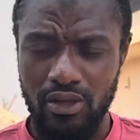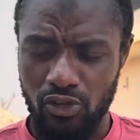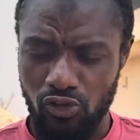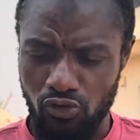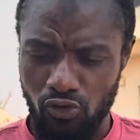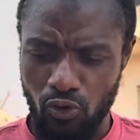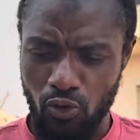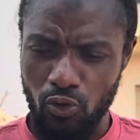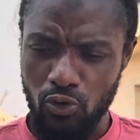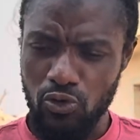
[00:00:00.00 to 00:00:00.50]

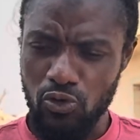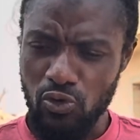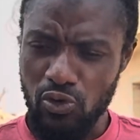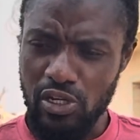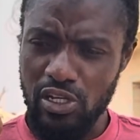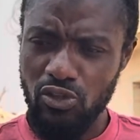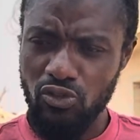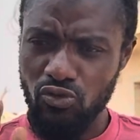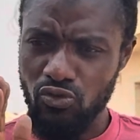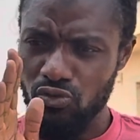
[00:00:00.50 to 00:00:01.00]
So you
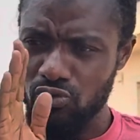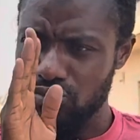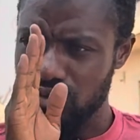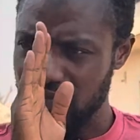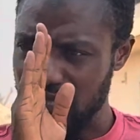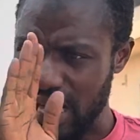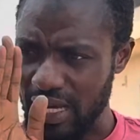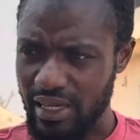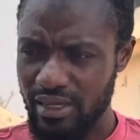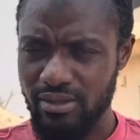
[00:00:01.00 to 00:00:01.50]
need to
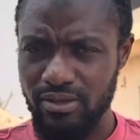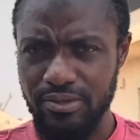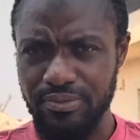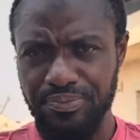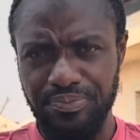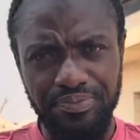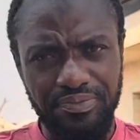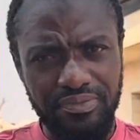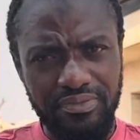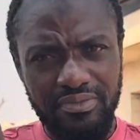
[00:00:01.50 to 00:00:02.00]
tackle
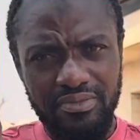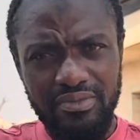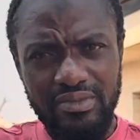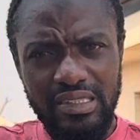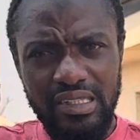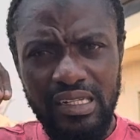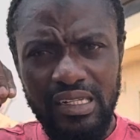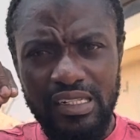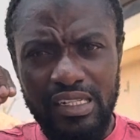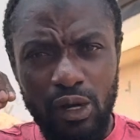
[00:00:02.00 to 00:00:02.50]

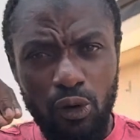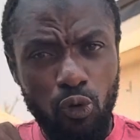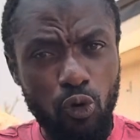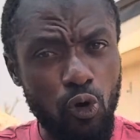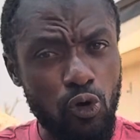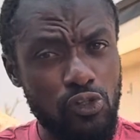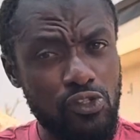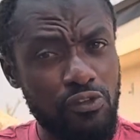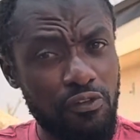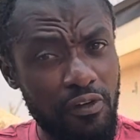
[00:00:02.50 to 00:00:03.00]
the
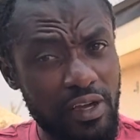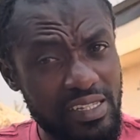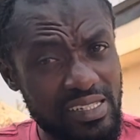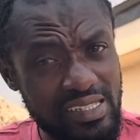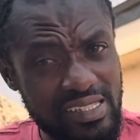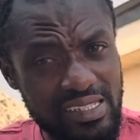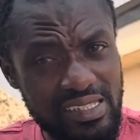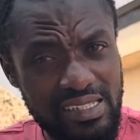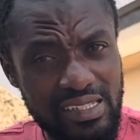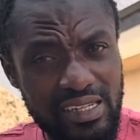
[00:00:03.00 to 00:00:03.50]
cost
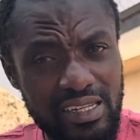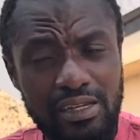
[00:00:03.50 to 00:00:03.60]
first